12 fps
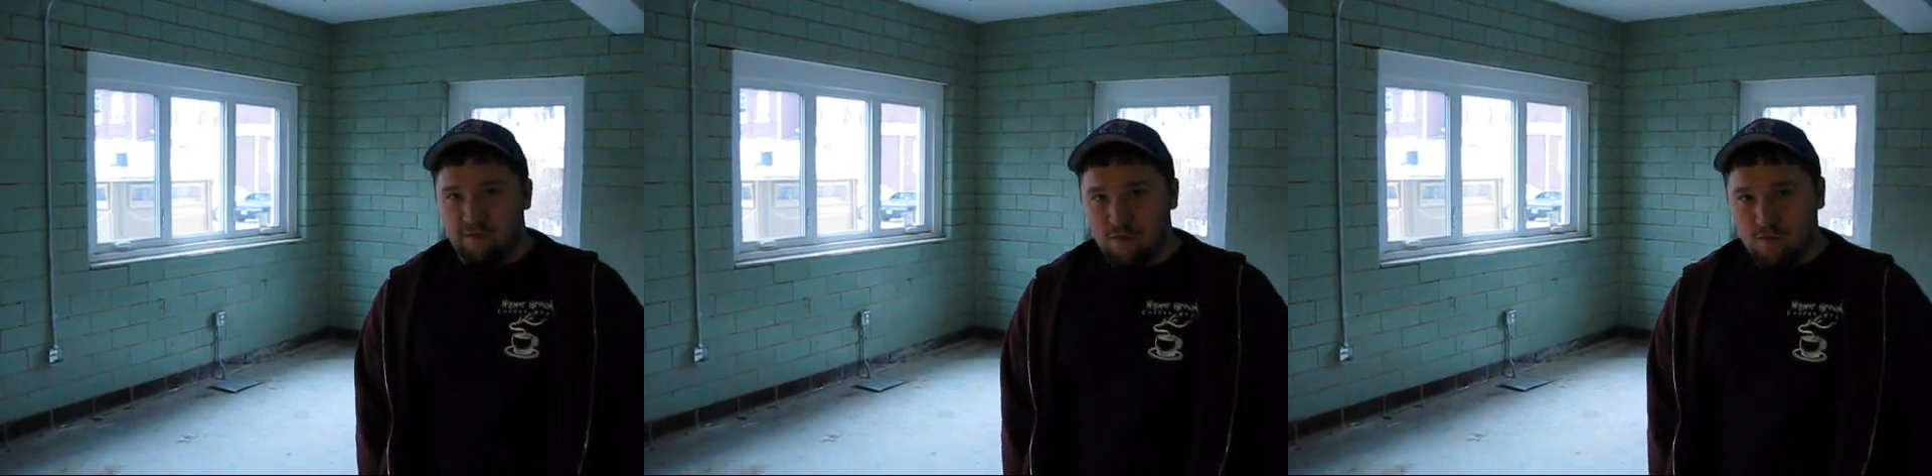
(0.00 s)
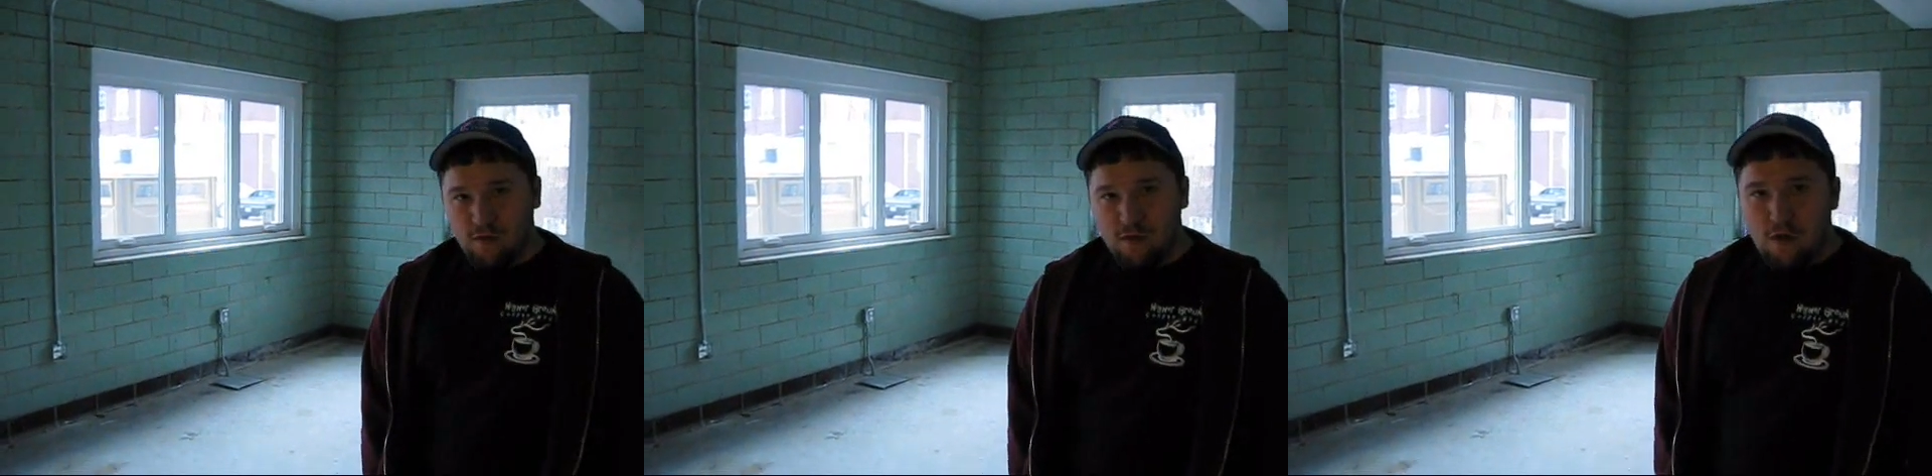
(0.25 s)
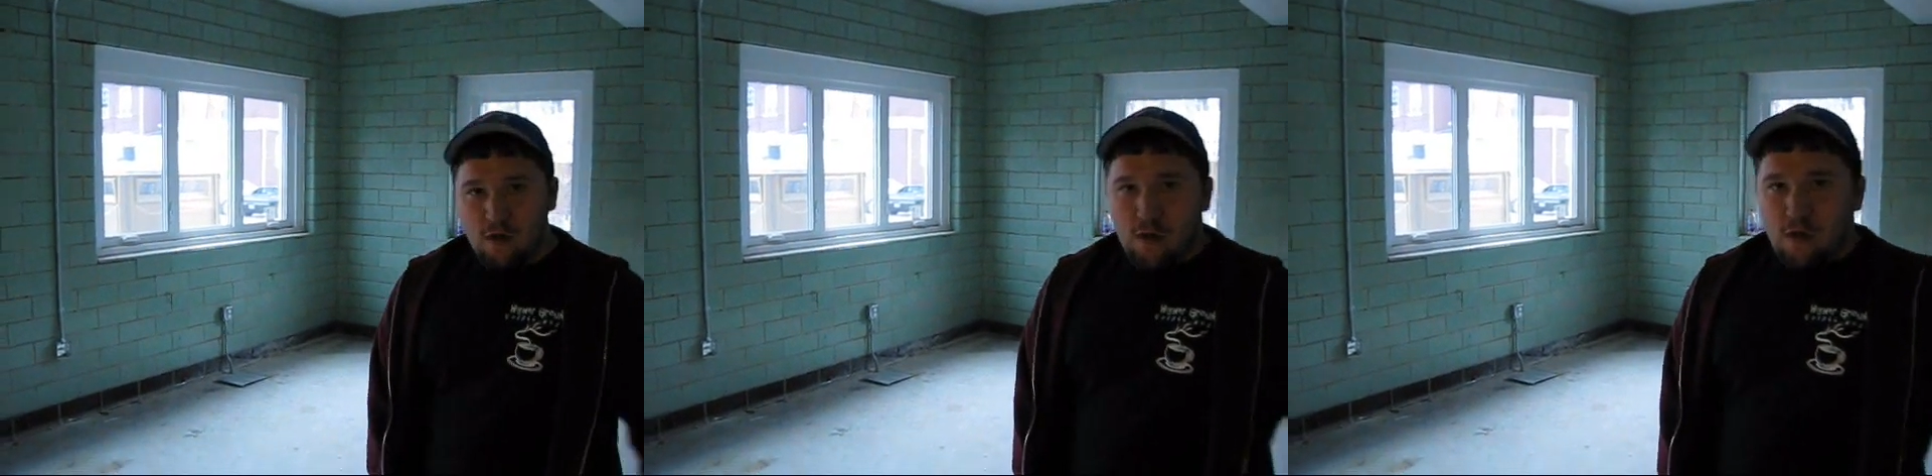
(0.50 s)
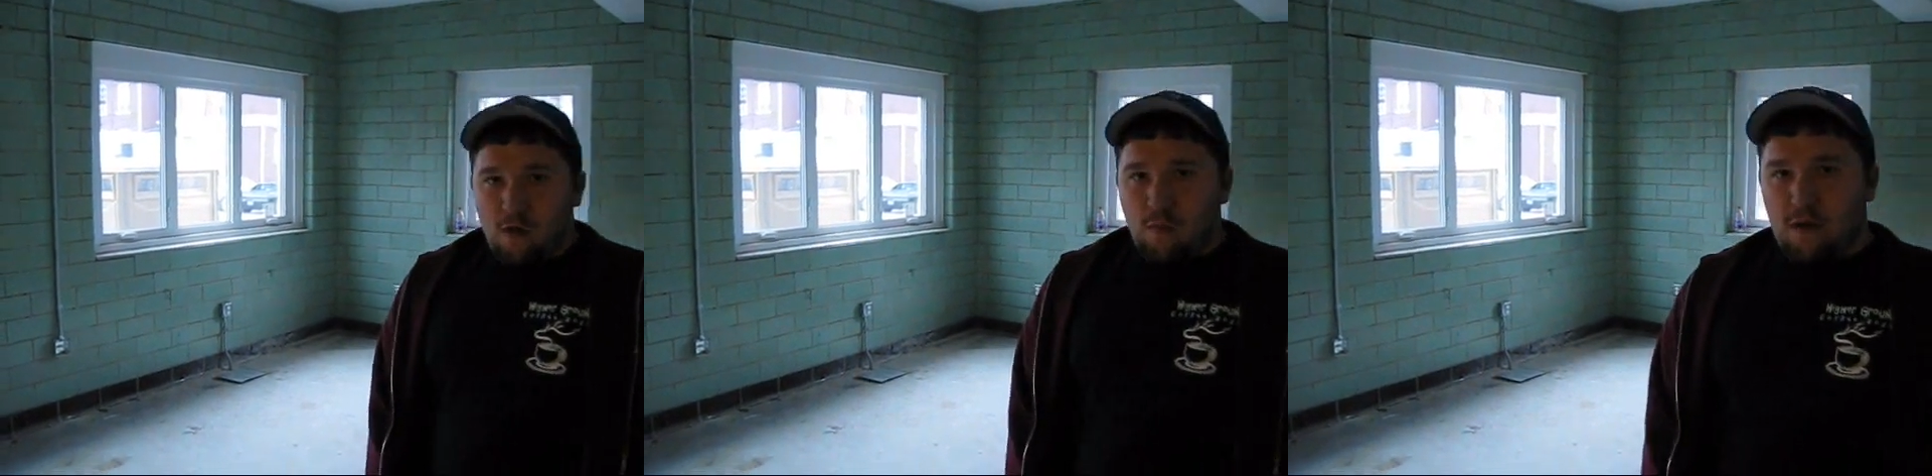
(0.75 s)
floor,
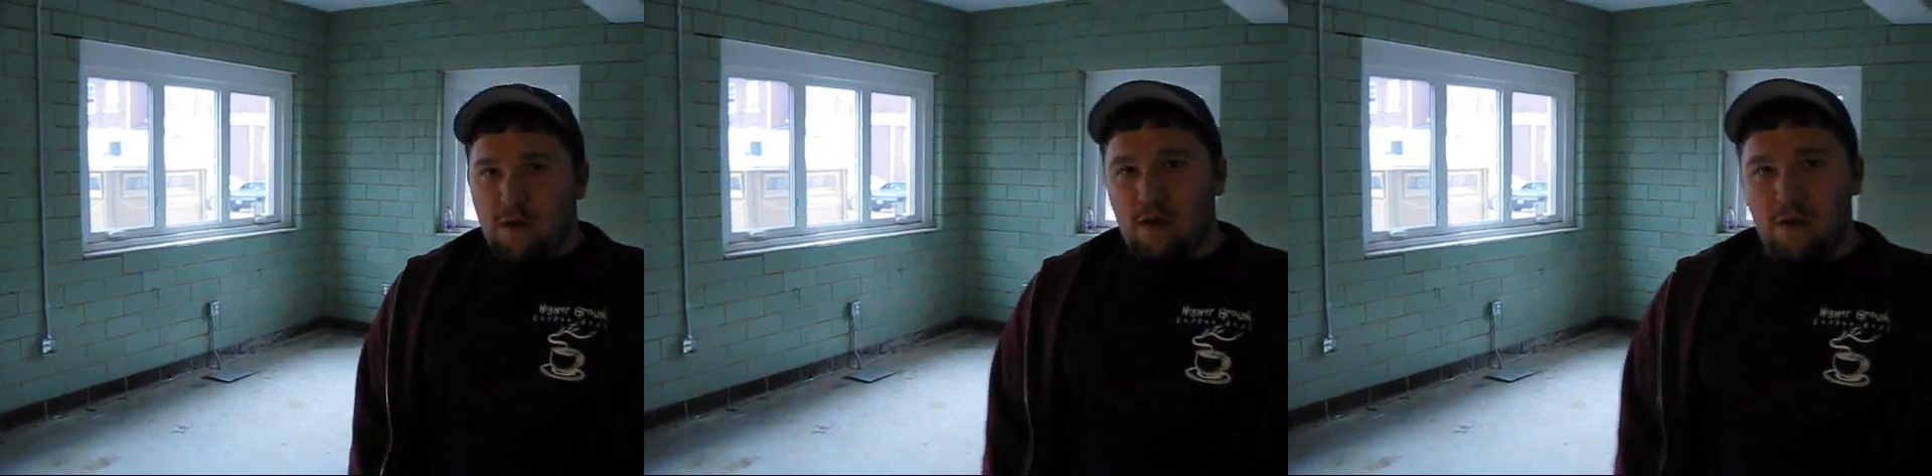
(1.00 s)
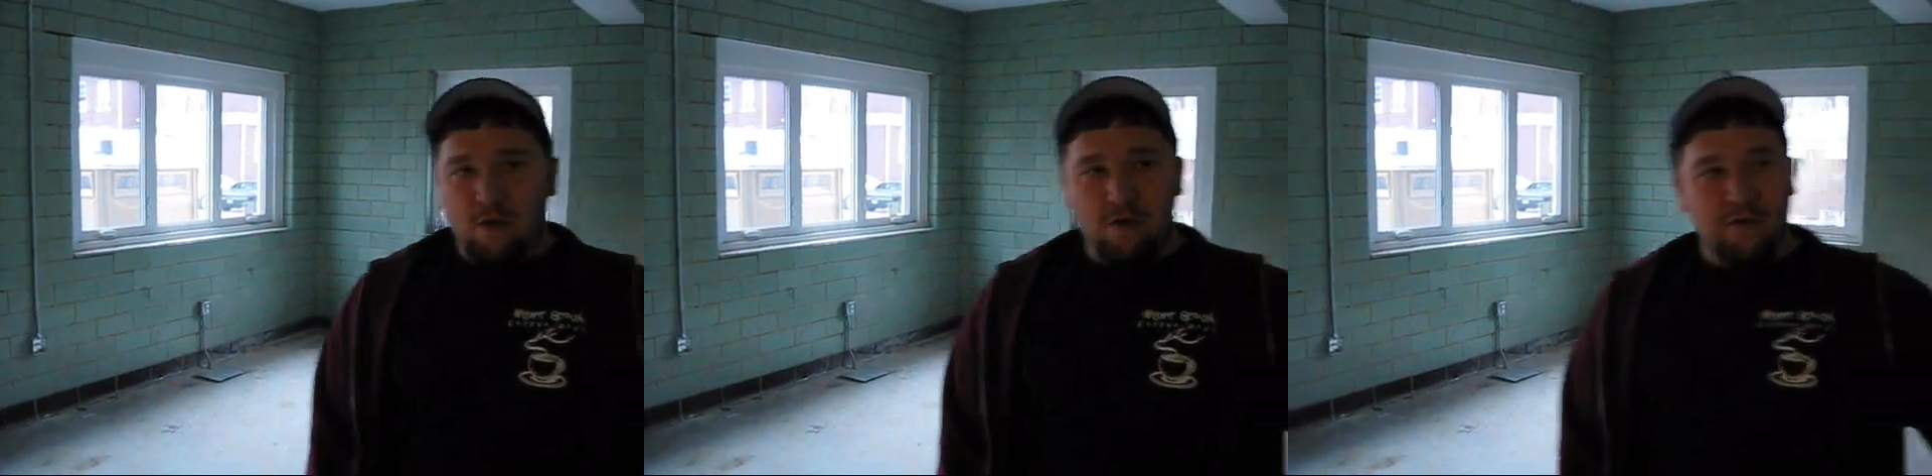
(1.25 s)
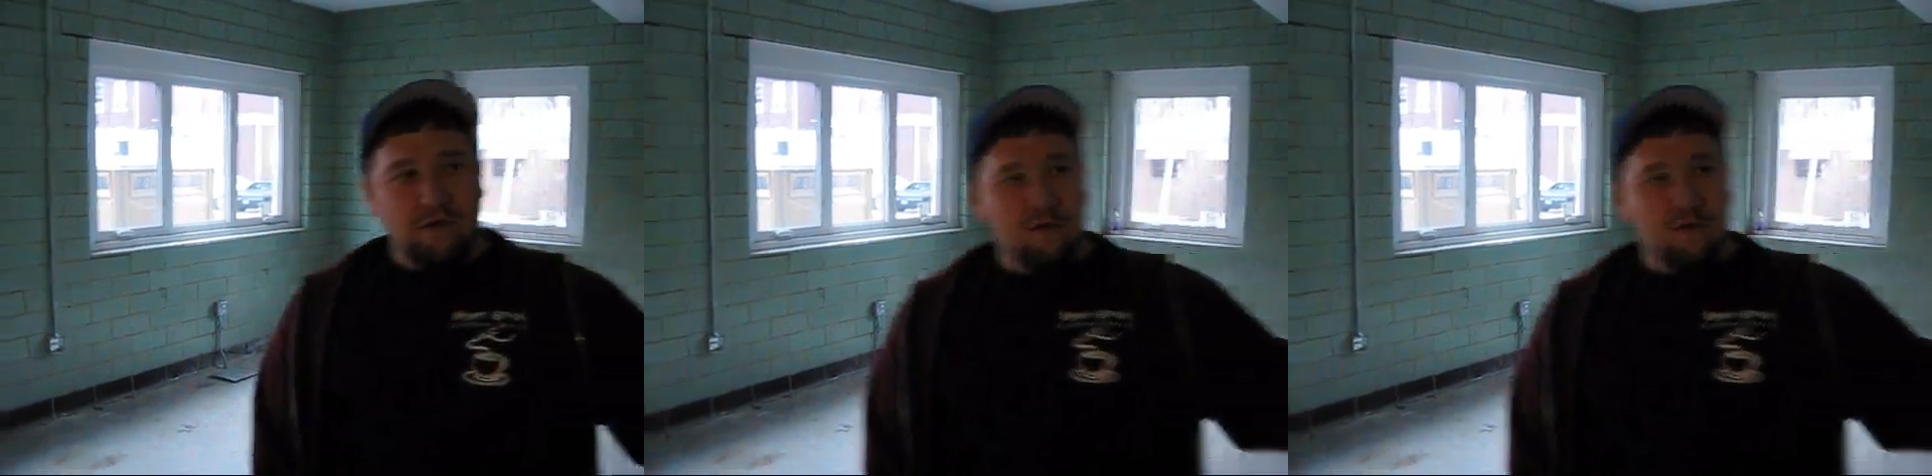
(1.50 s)
where over